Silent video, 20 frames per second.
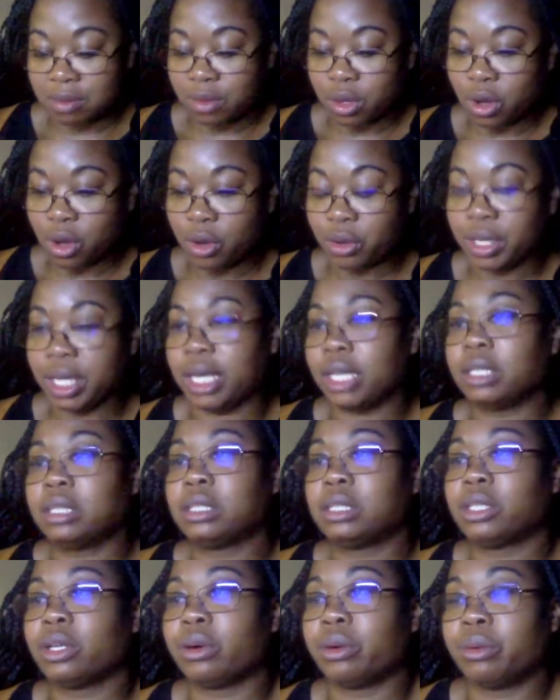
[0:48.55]
Okay,
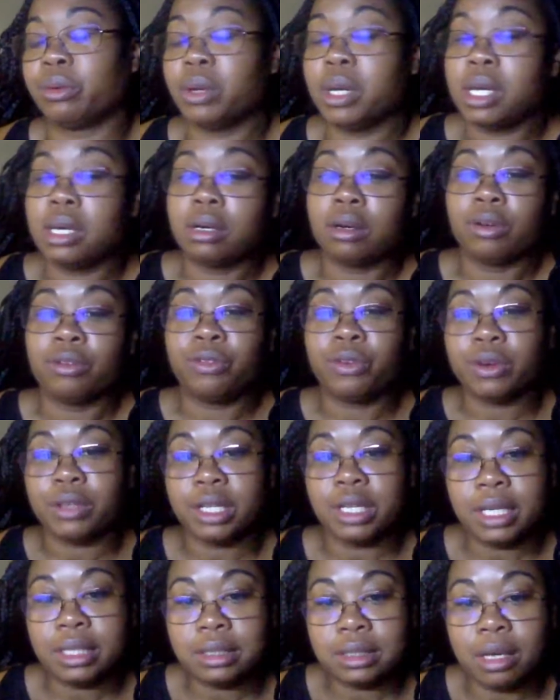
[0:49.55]
so for the
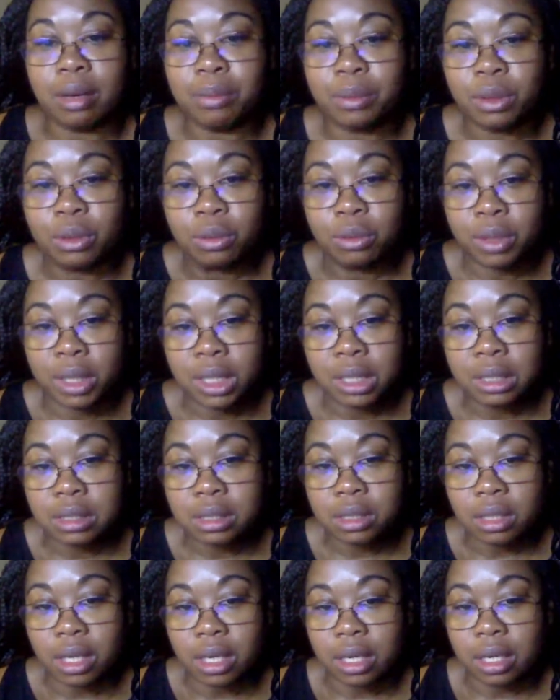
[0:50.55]
next couple of weeks,